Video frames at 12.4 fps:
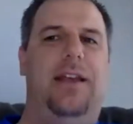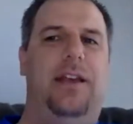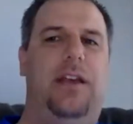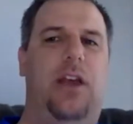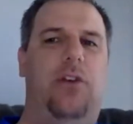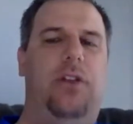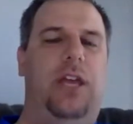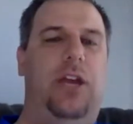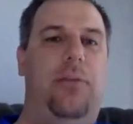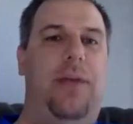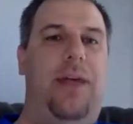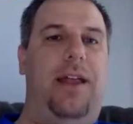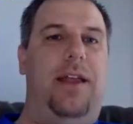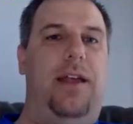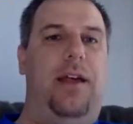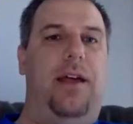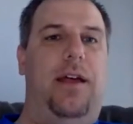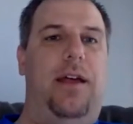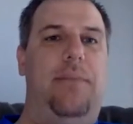go to the
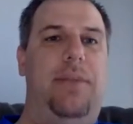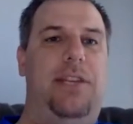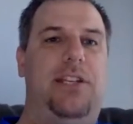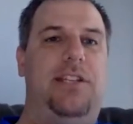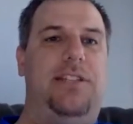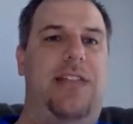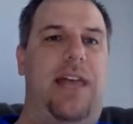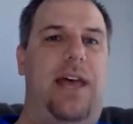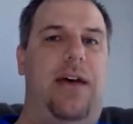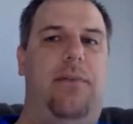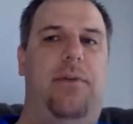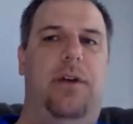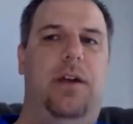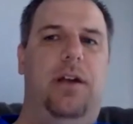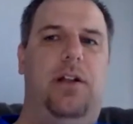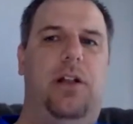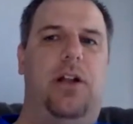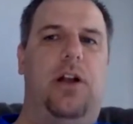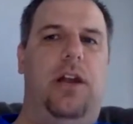admissions tab,
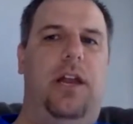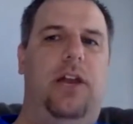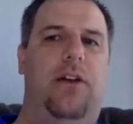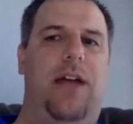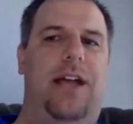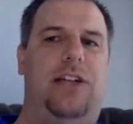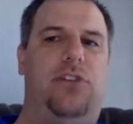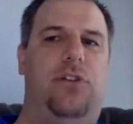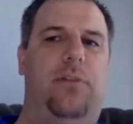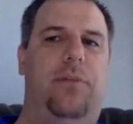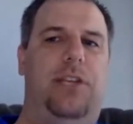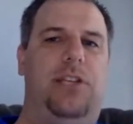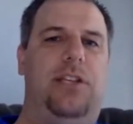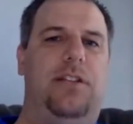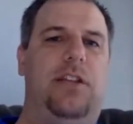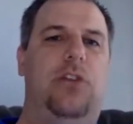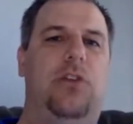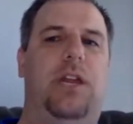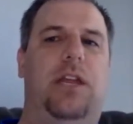click on international admissions,
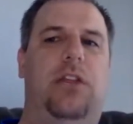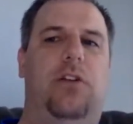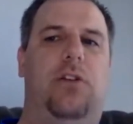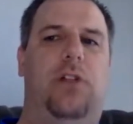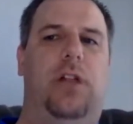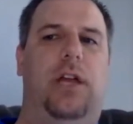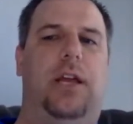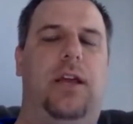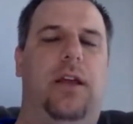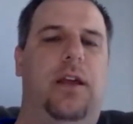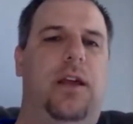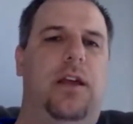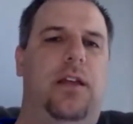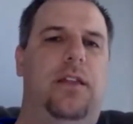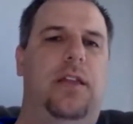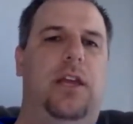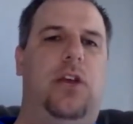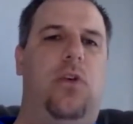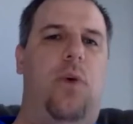and you can either click
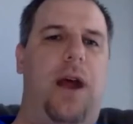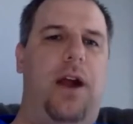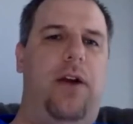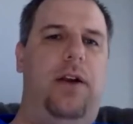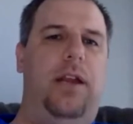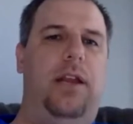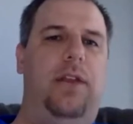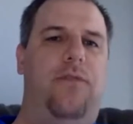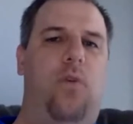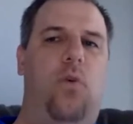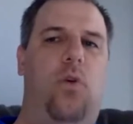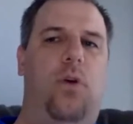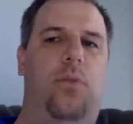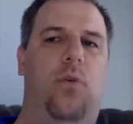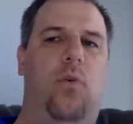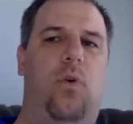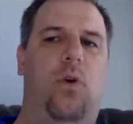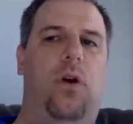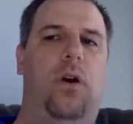the inquiry form
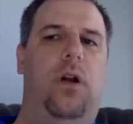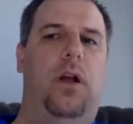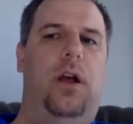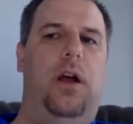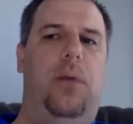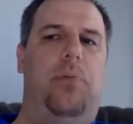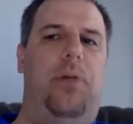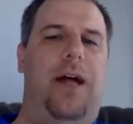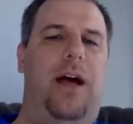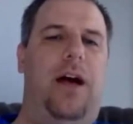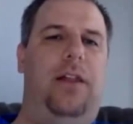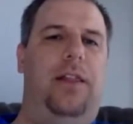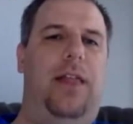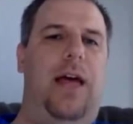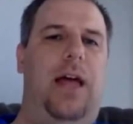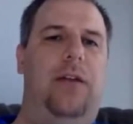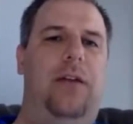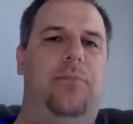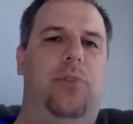or apply
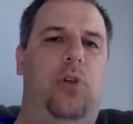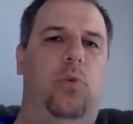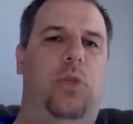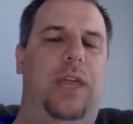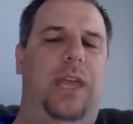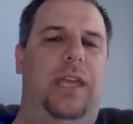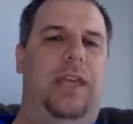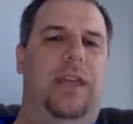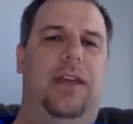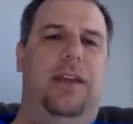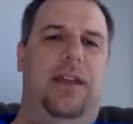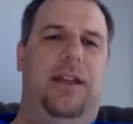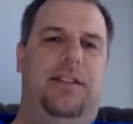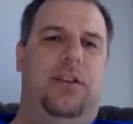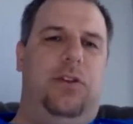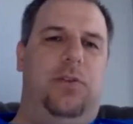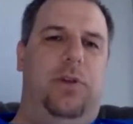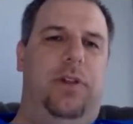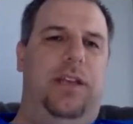online blue link. And so
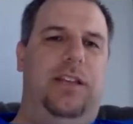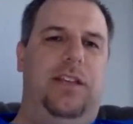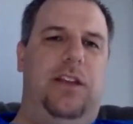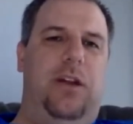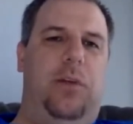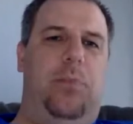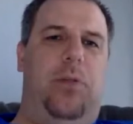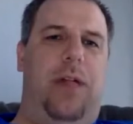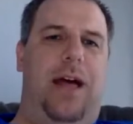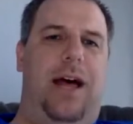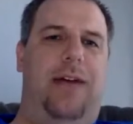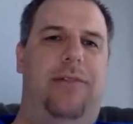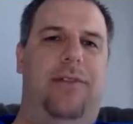it's real easy to apply.